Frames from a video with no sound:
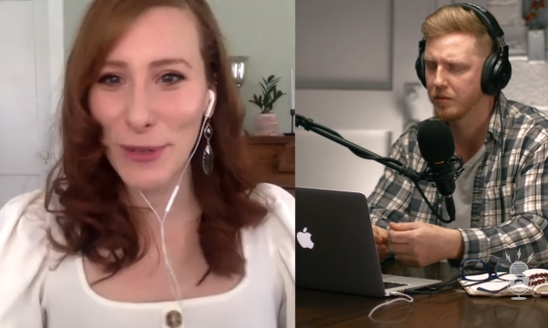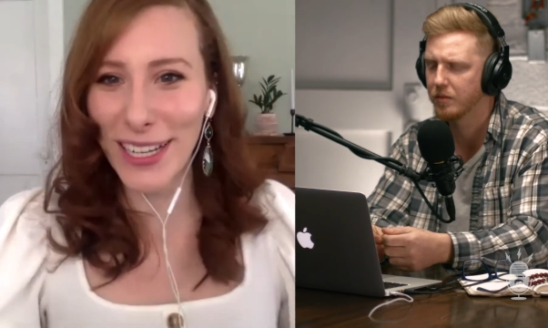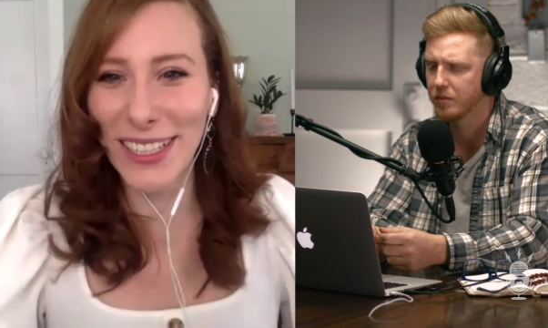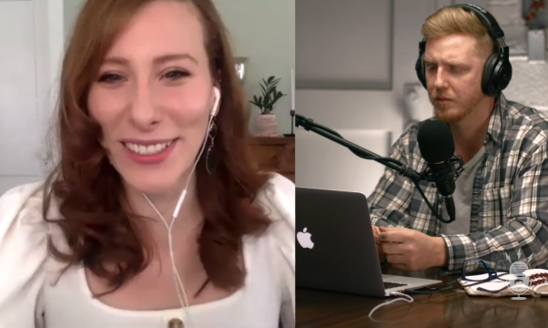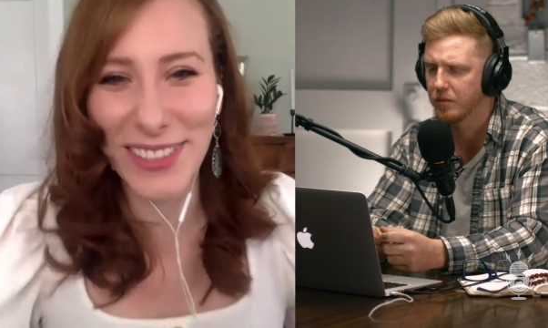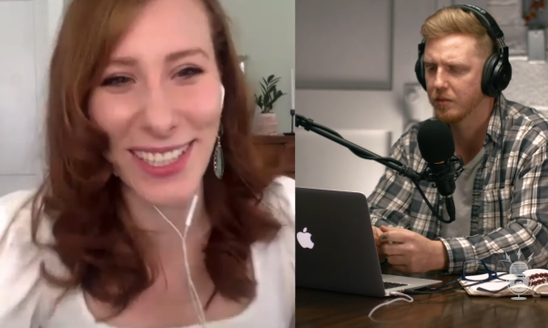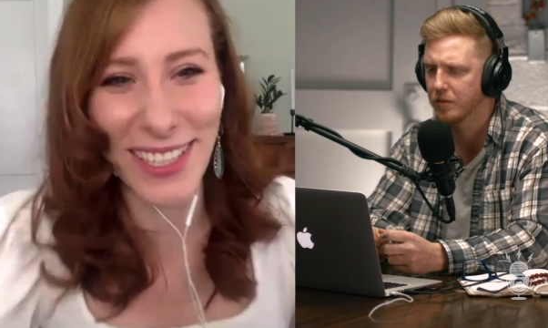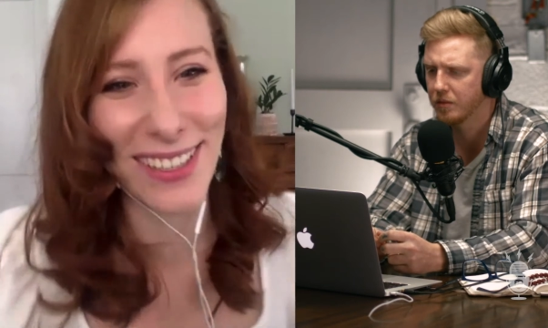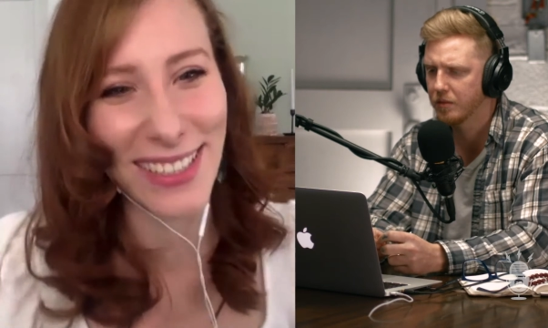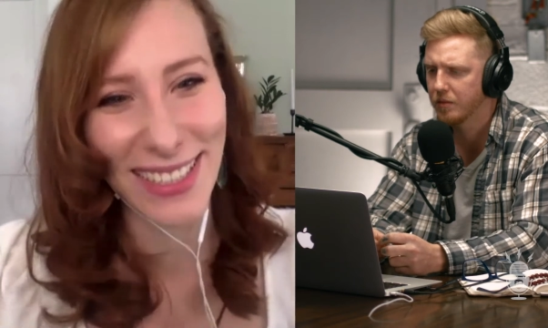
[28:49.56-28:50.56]
Speaker 1: we're, we're
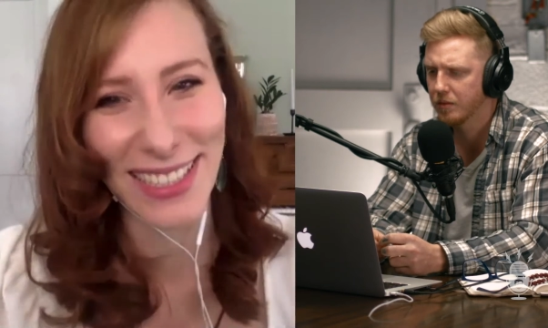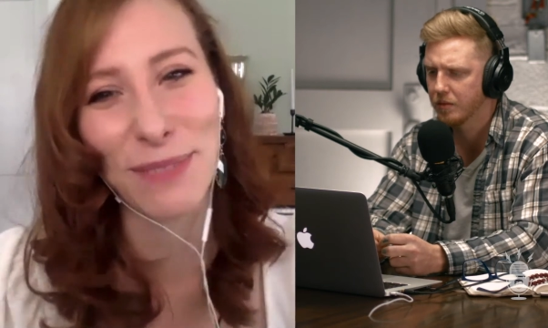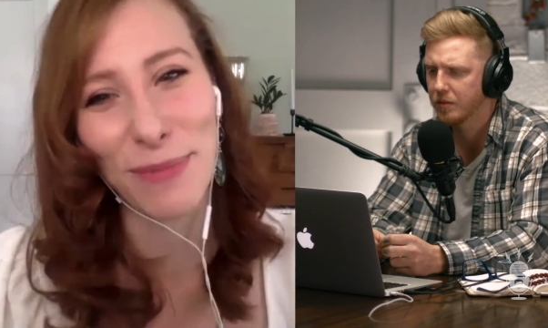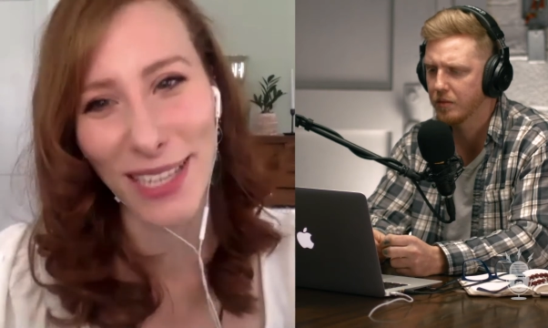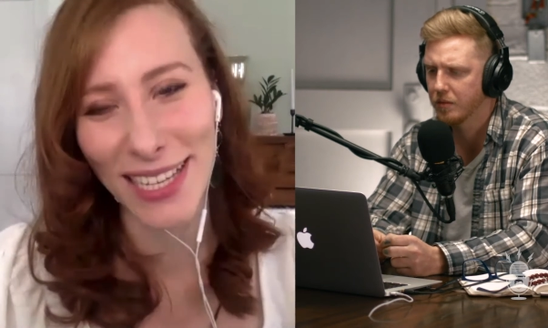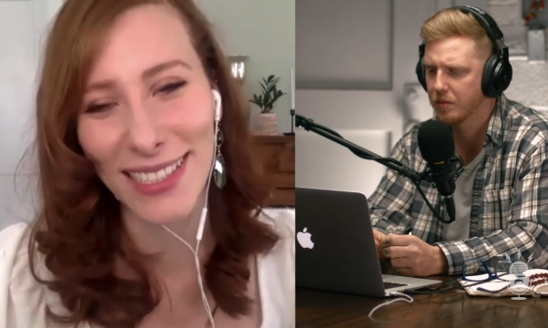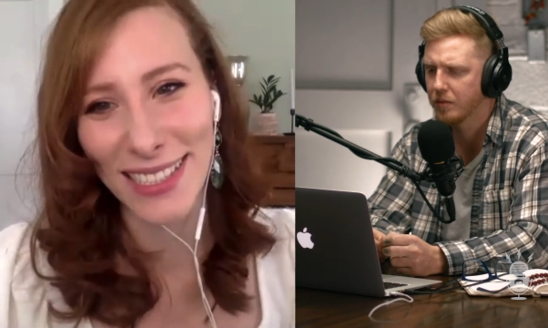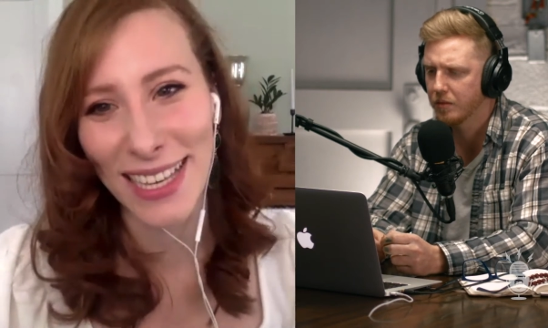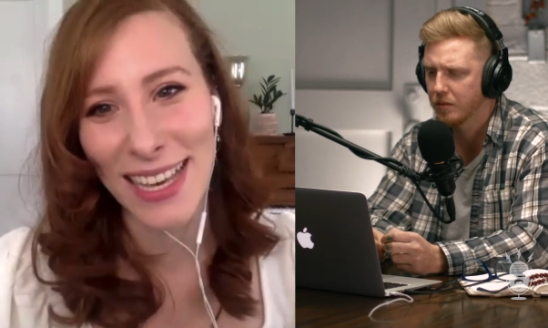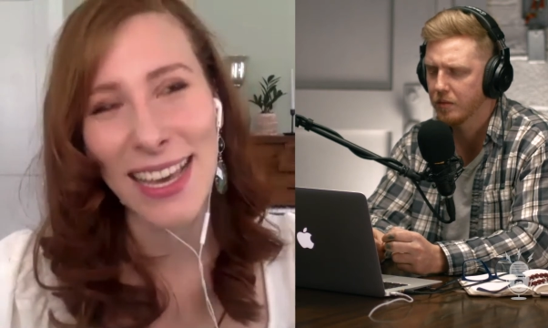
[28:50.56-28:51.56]
all in this
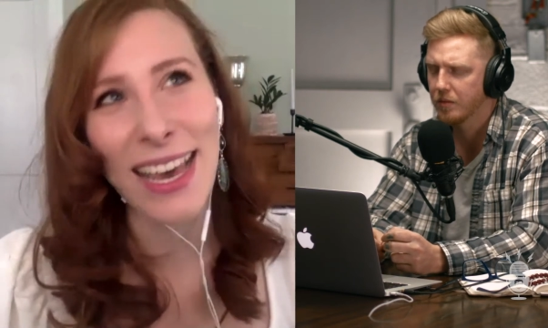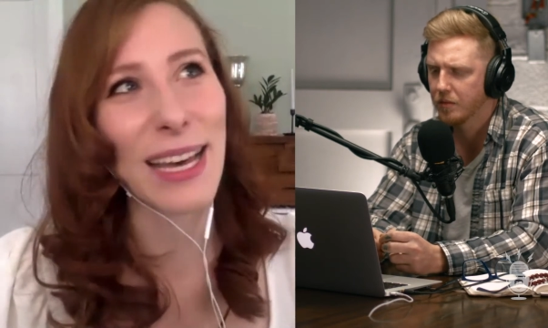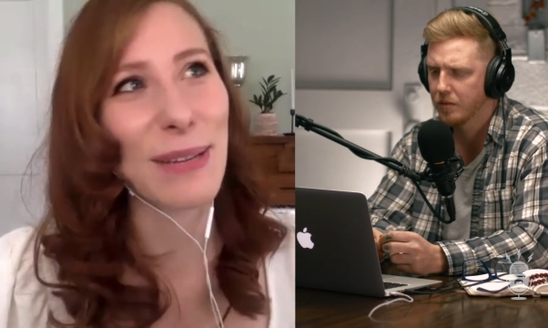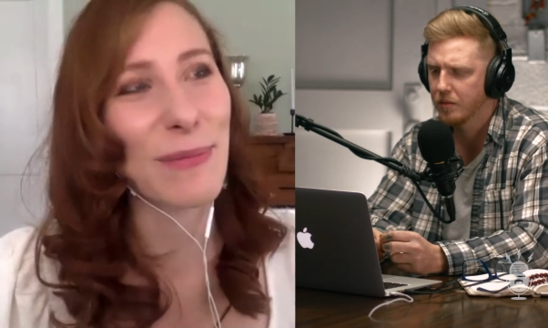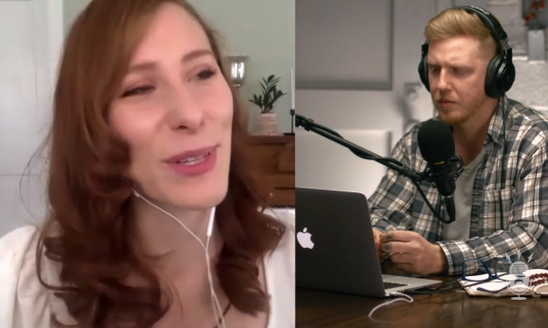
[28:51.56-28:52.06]
place um,